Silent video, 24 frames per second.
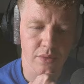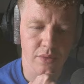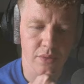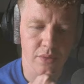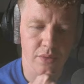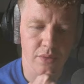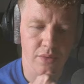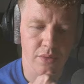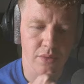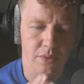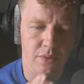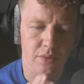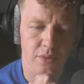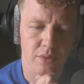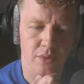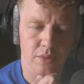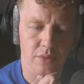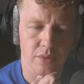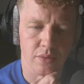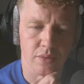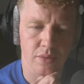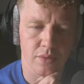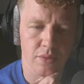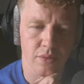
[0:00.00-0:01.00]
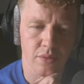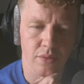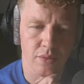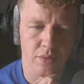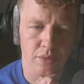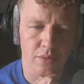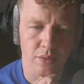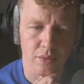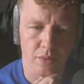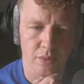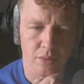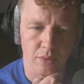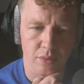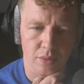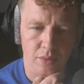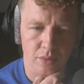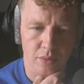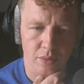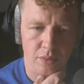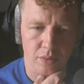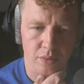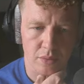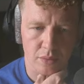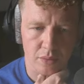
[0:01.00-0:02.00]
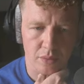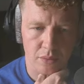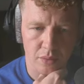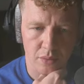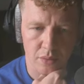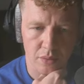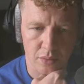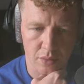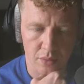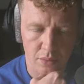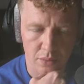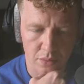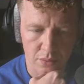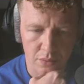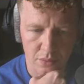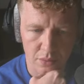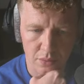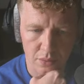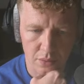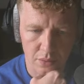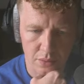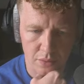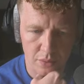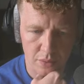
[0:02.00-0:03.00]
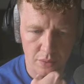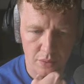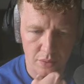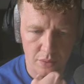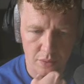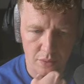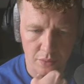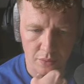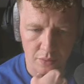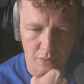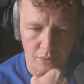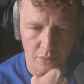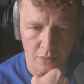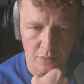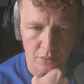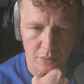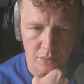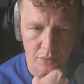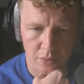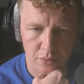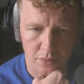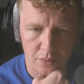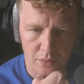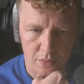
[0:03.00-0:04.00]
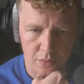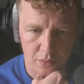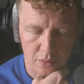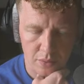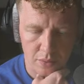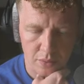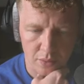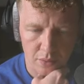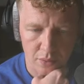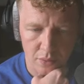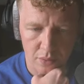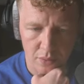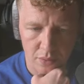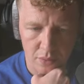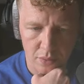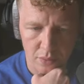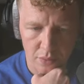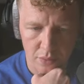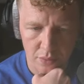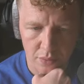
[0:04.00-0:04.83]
[no speech]